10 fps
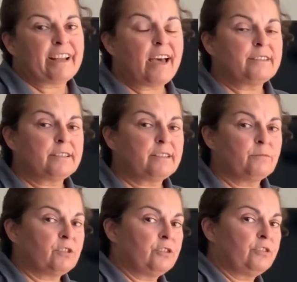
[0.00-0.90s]

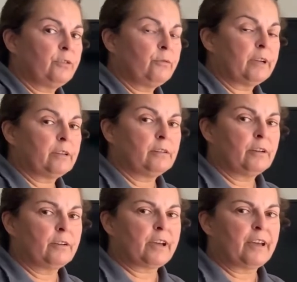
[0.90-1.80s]
accustomed to doing,
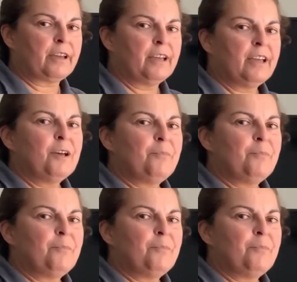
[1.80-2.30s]
okay?